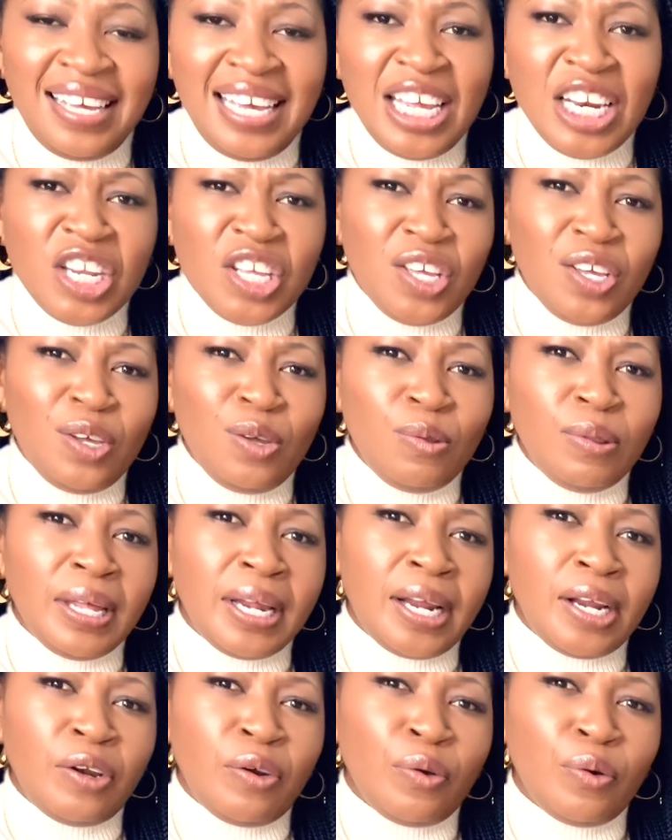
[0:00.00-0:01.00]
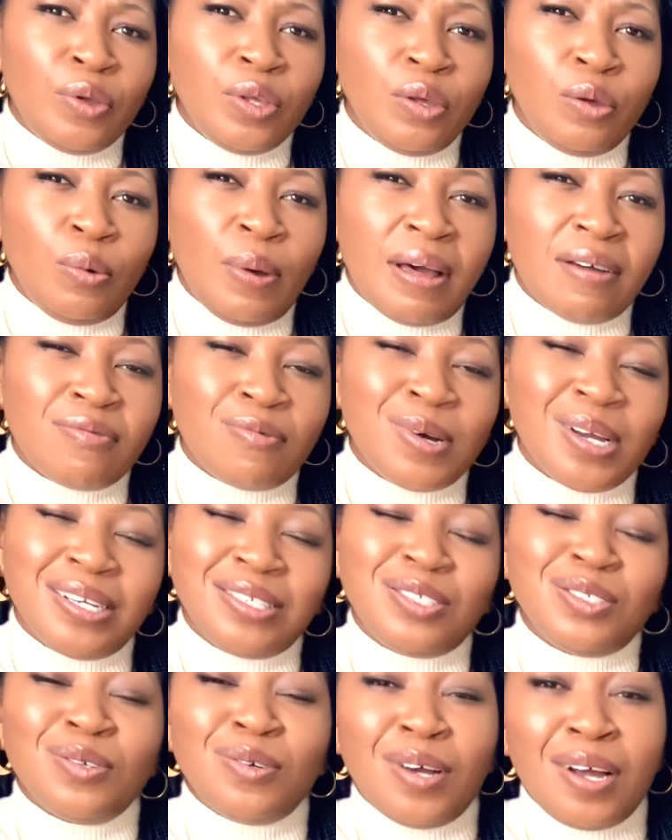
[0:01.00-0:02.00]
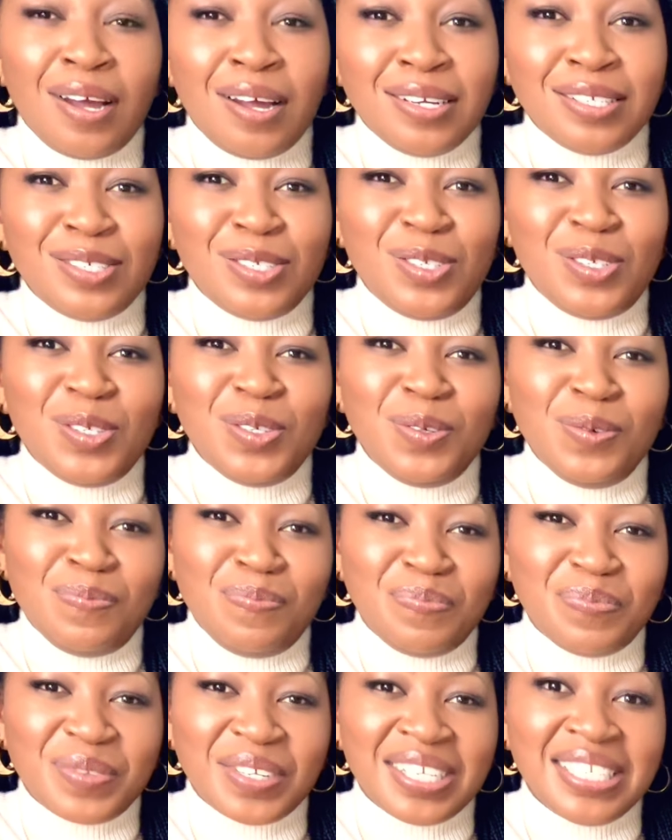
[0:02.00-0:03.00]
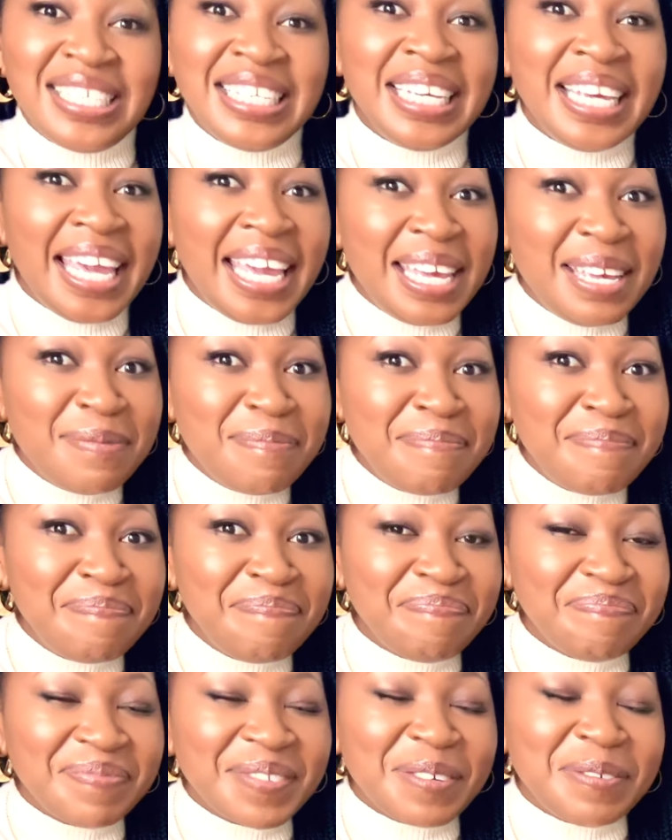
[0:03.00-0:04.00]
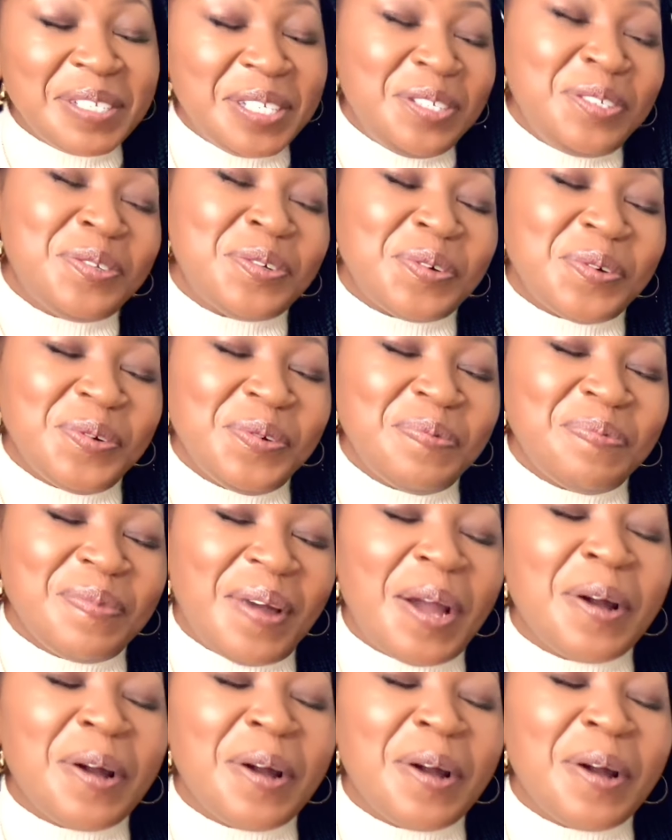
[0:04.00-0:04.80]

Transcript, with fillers: in you that I know you have worked so hard to tame which is true.